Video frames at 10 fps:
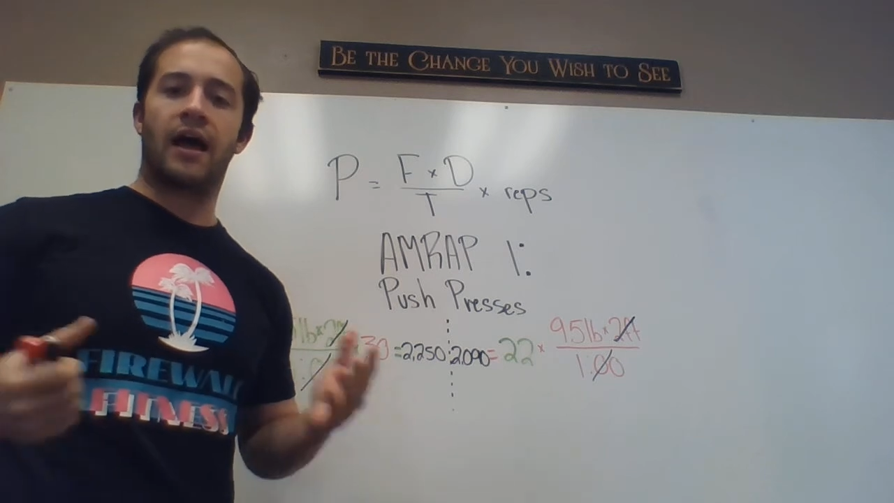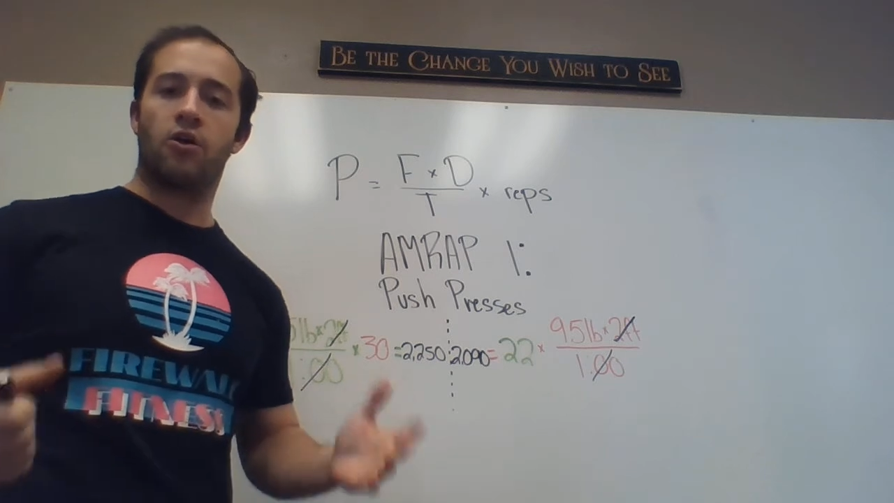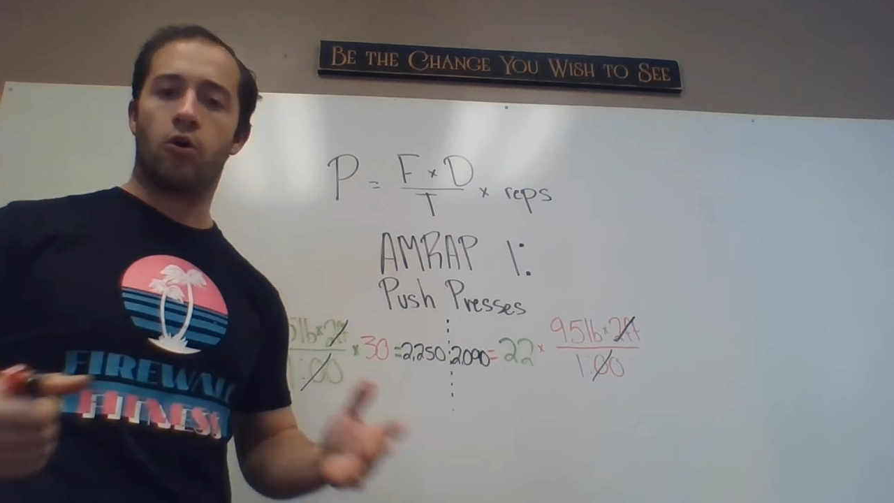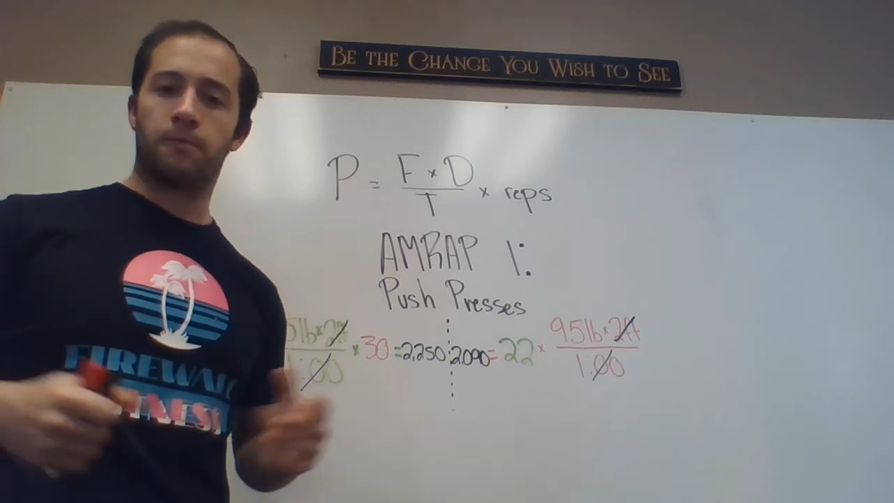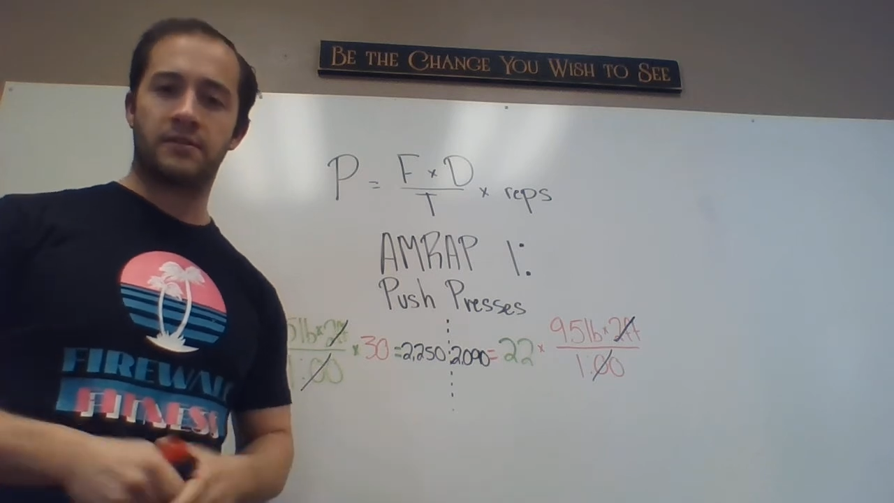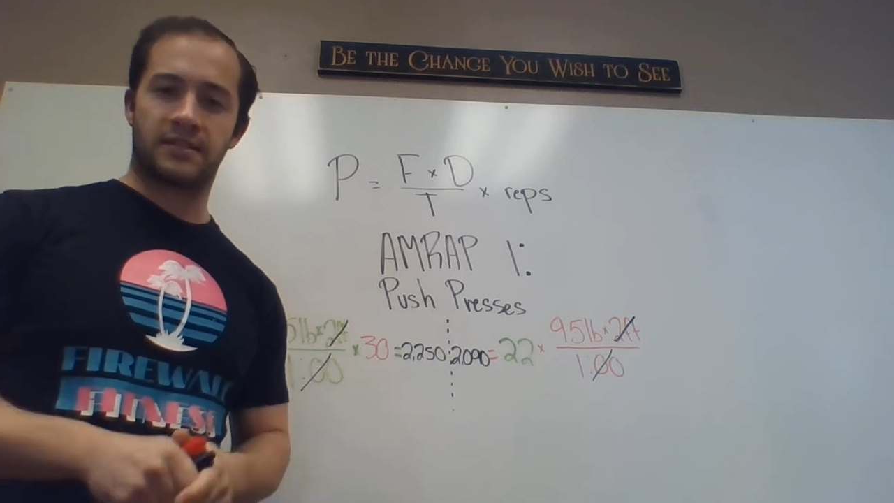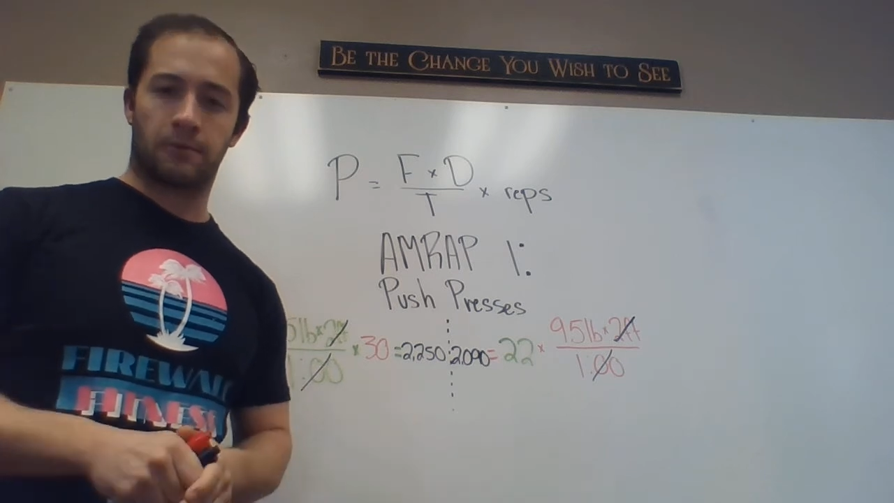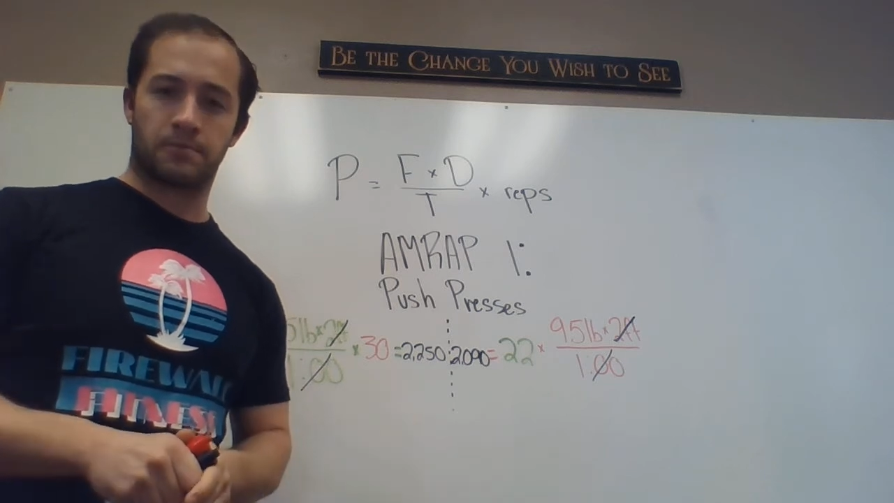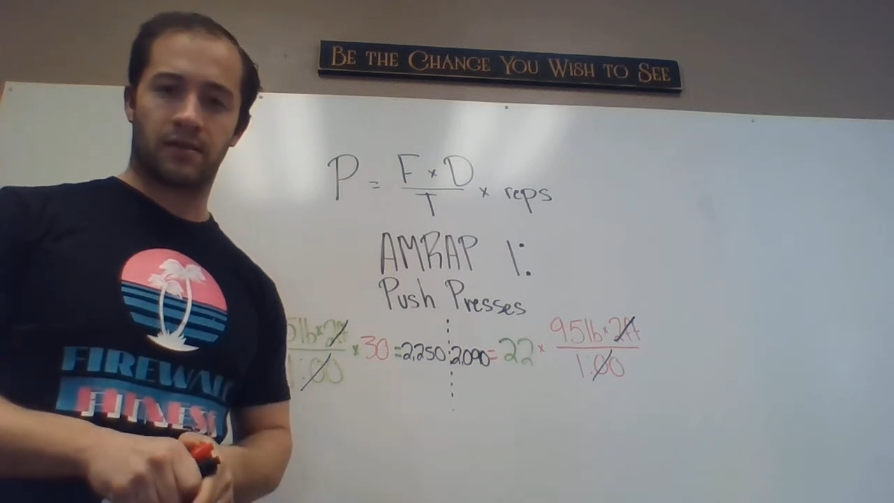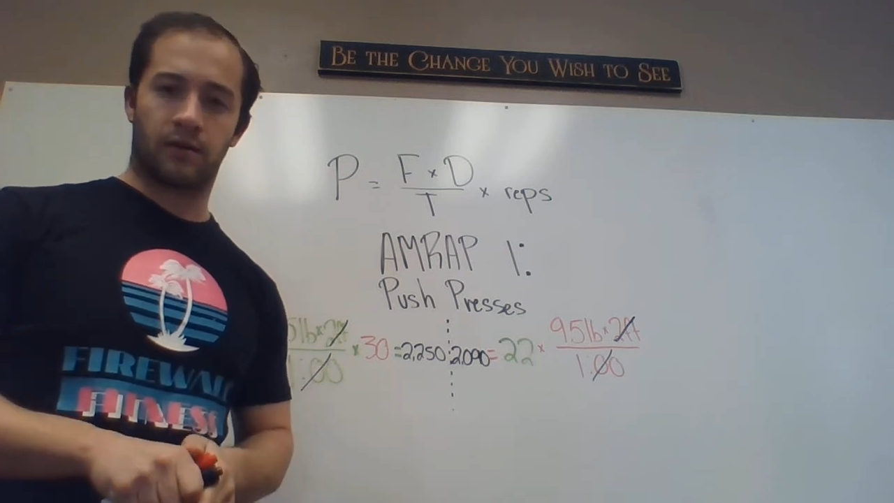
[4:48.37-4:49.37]
I hope this
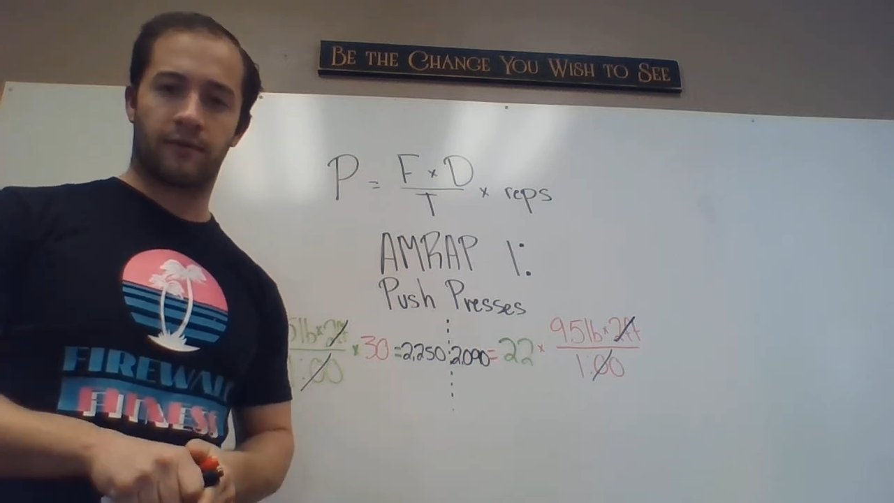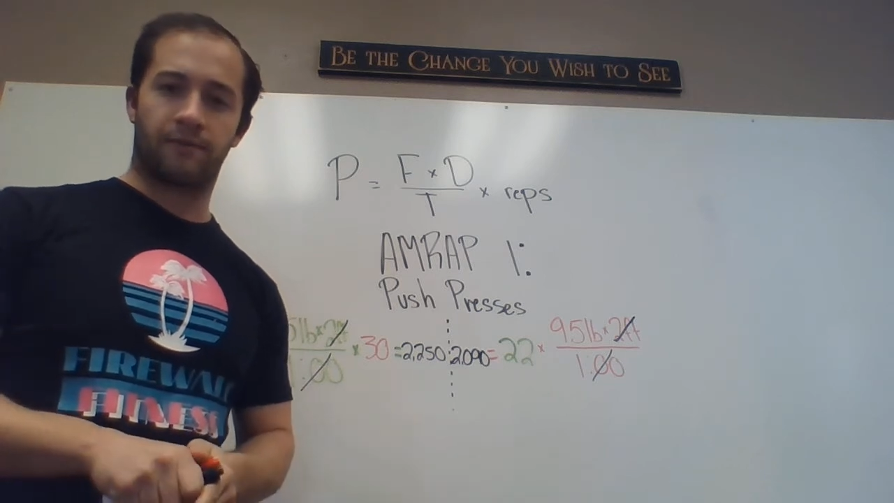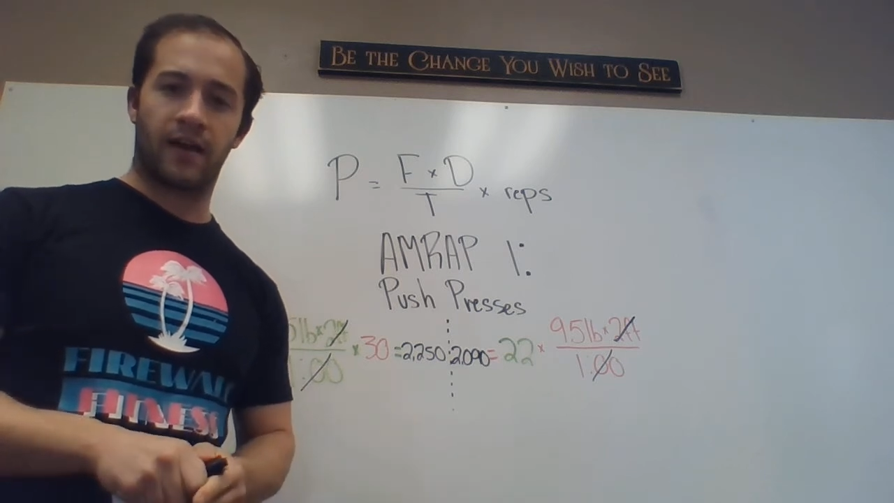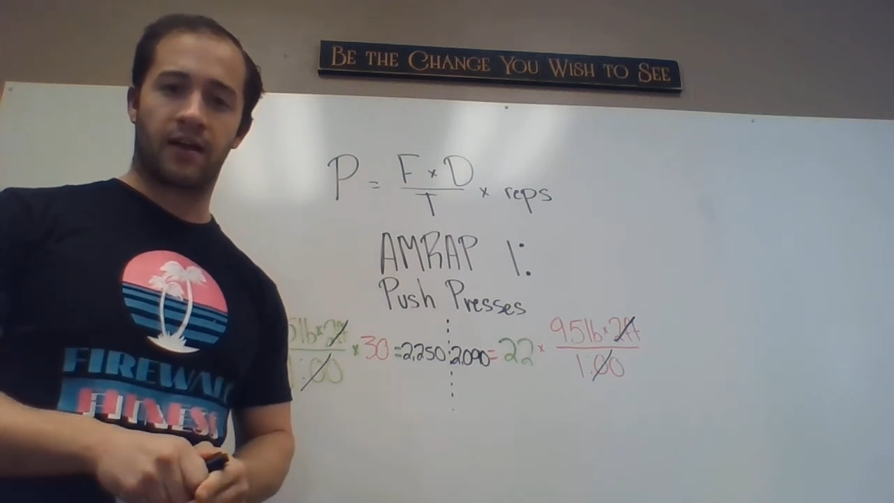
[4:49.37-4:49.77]
helps clarify